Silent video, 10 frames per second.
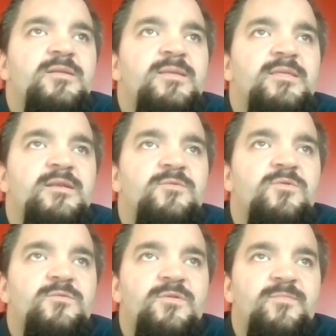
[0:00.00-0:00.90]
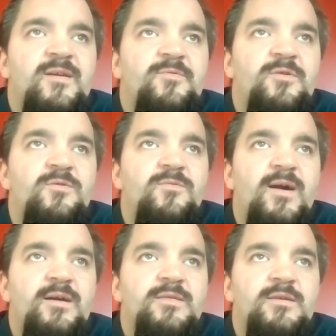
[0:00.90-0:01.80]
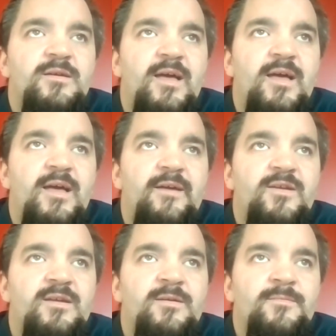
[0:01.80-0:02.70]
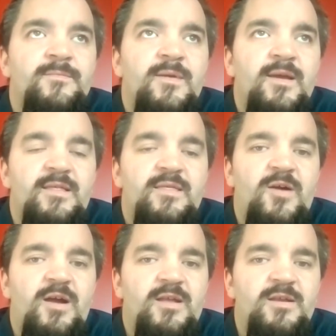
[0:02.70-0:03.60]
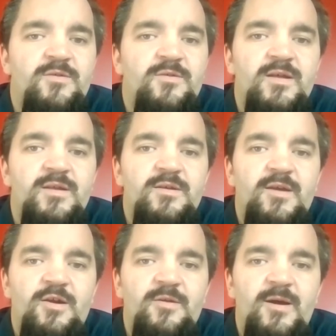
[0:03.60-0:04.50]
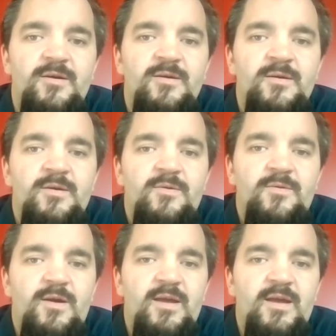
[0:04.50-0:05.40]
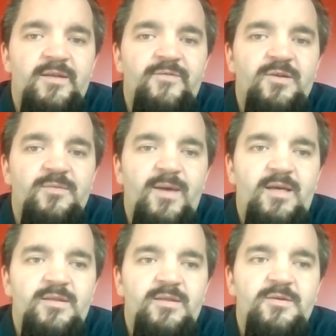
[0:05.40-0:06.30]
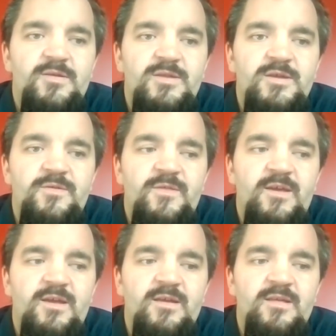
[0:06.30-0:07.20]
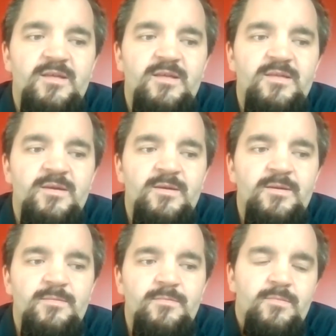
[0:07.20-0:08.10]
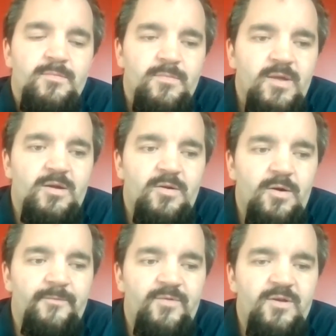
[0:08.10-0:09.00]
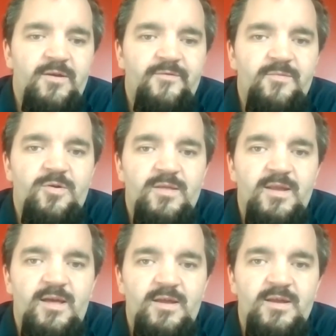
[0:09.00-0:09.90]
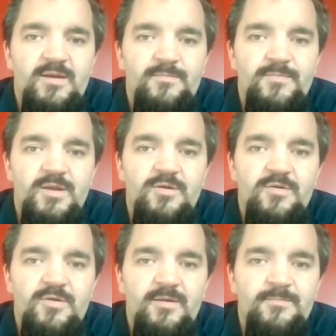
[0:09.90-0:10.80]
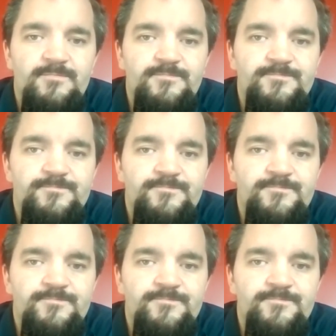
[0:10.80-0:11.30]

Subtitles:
be able to listen and work with people while still having a spine and know what you care about, right? Yep. And if you can balance those two things, hopefully you have the personality to do it right.